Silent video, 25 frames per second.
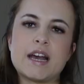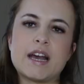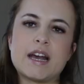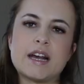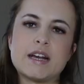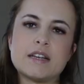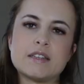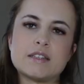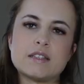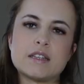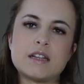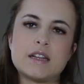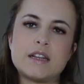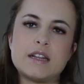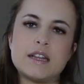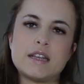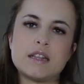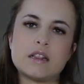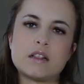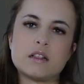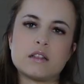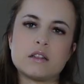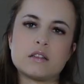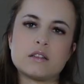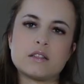has
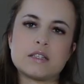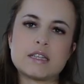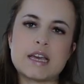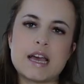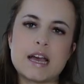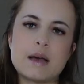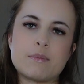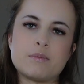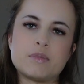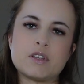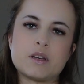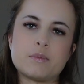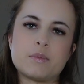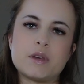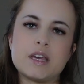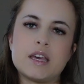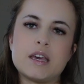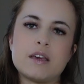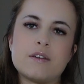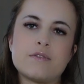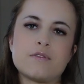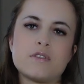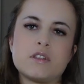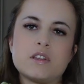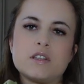little tabs up
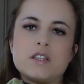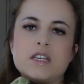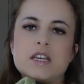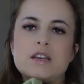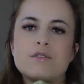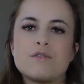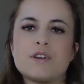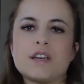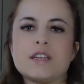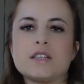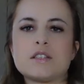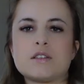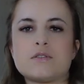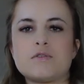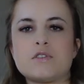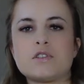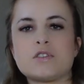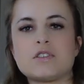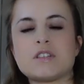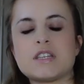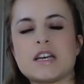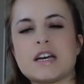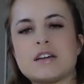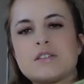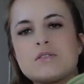here for the D-rings of your
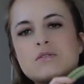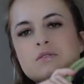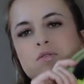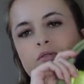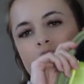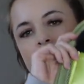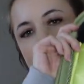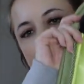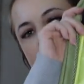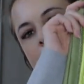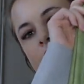saddle